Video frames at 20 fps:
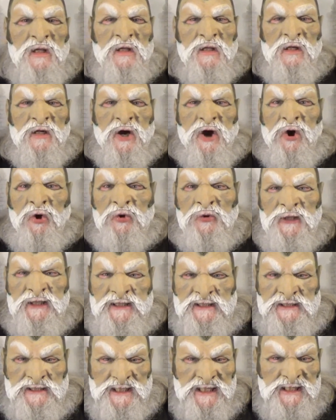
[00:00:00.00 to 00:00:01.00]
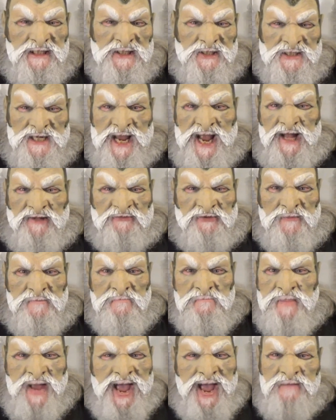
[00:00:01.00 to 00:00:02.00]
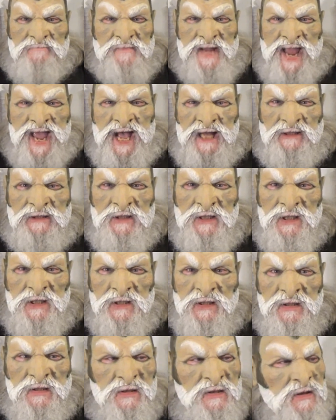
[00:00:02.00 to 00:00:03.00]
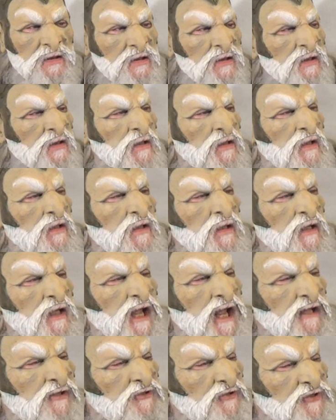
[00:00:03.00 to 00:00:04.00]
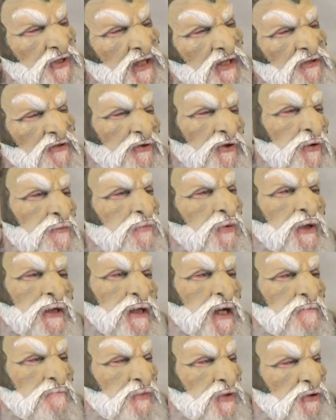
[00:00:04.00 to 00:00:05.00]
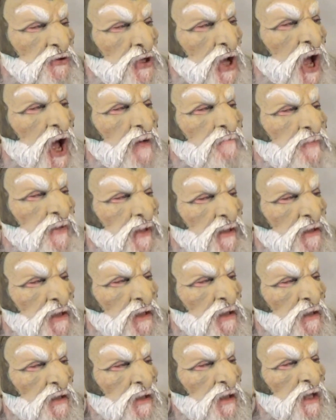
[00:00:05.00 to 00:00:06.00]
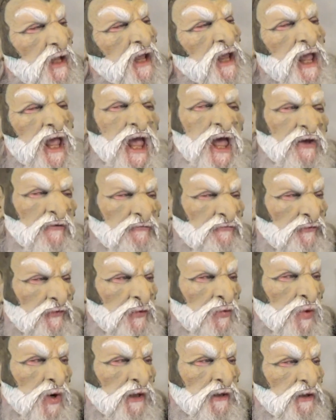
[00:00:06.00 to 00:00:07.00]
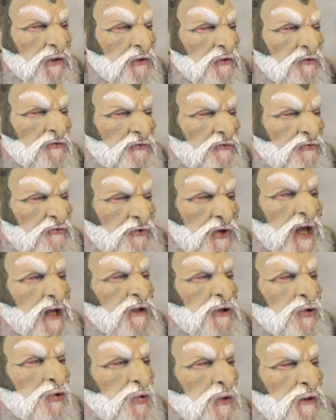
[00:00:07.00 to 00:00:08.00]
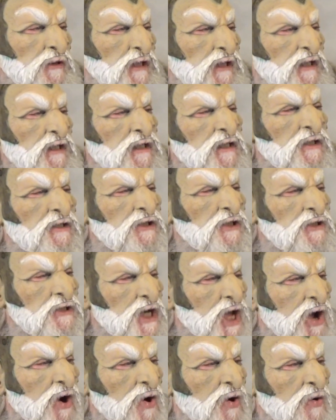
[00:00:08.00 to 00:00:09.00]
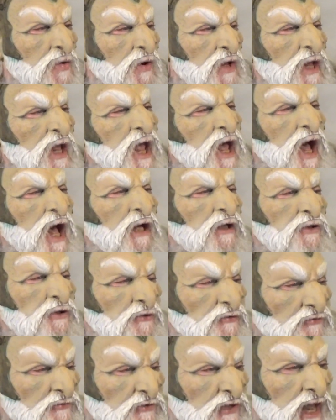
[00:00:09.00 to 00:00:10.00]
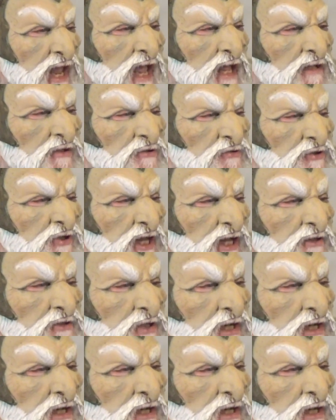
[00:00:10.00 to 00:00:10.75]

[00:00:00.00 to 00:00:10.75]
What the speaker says: Holy geekgasm, Batman! And since you bring up the topic, everyone who's genuinely in the know understands that